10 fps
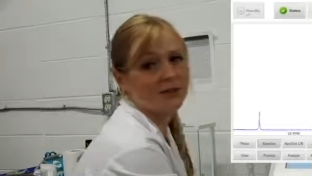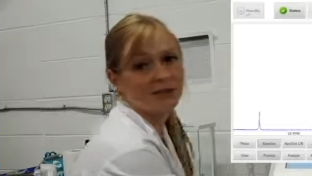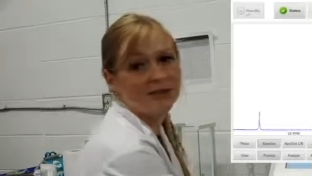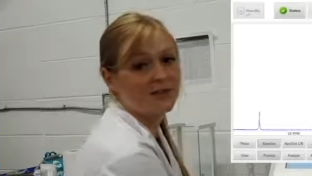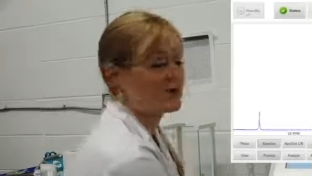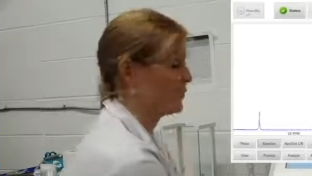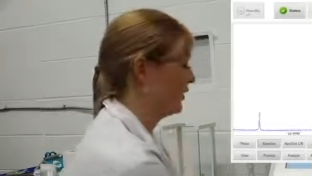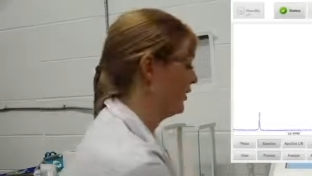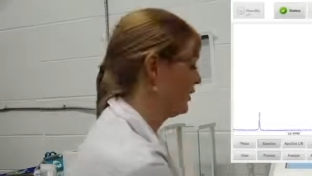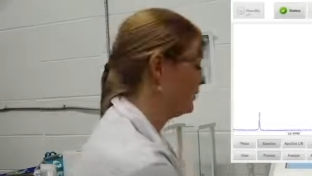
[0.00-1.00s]
to noise here is
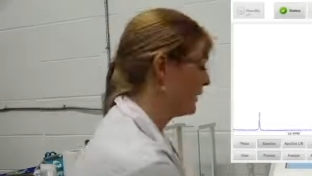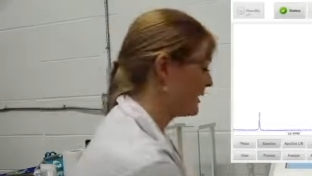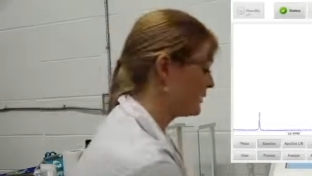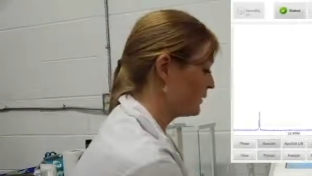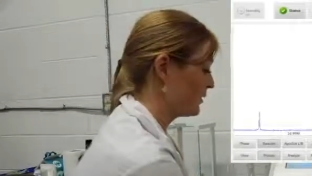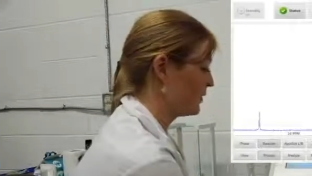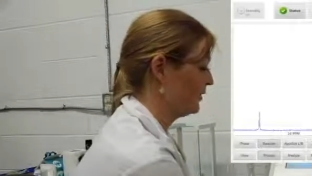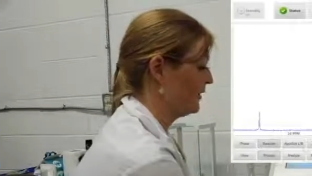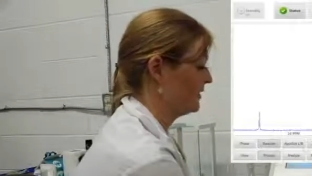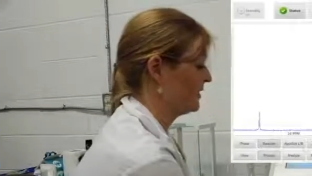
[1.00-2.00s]
pretty good, but I just want to show
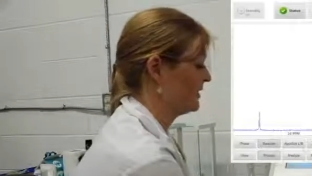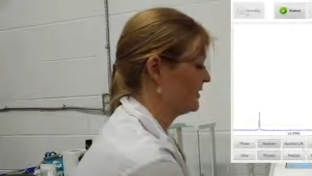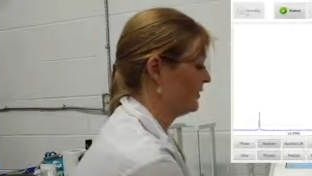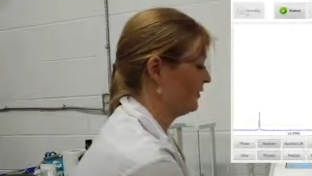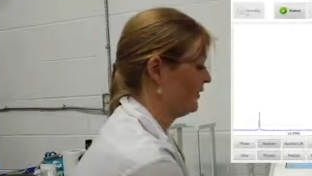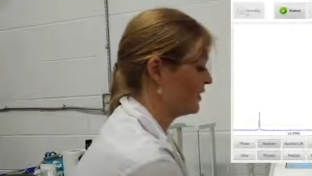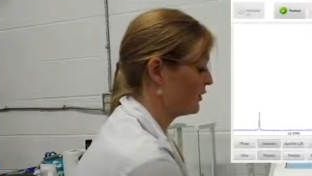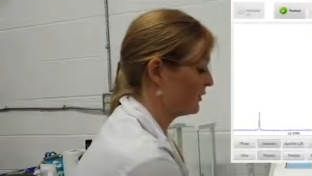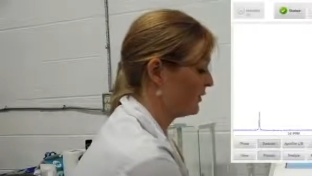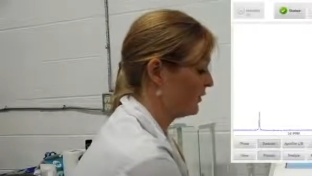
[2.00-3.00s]
you this additional
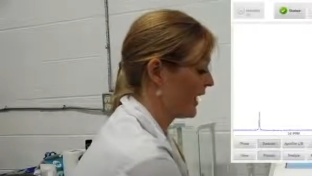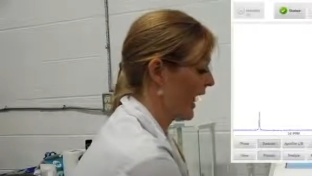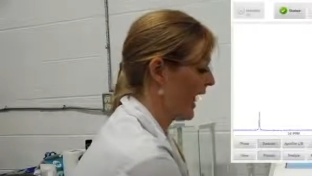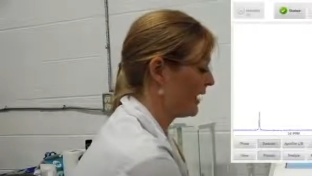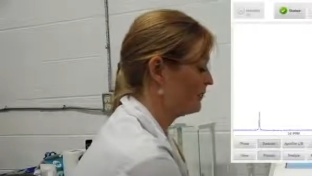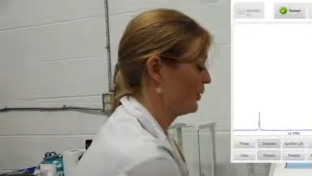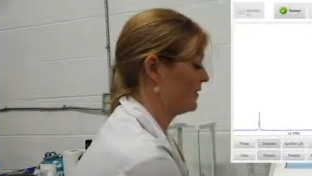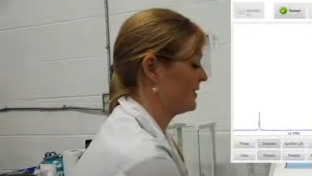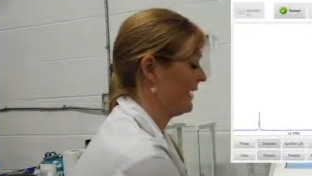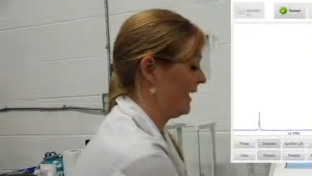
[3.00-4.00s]
feature where you can add
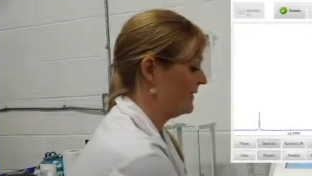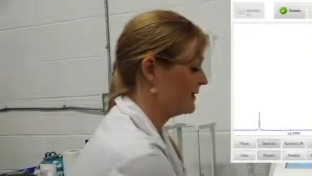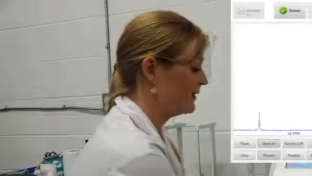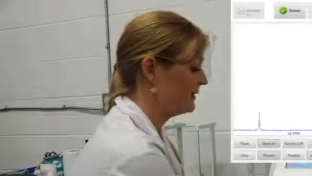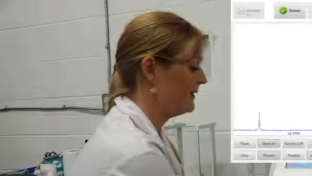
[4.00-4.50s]
more scans.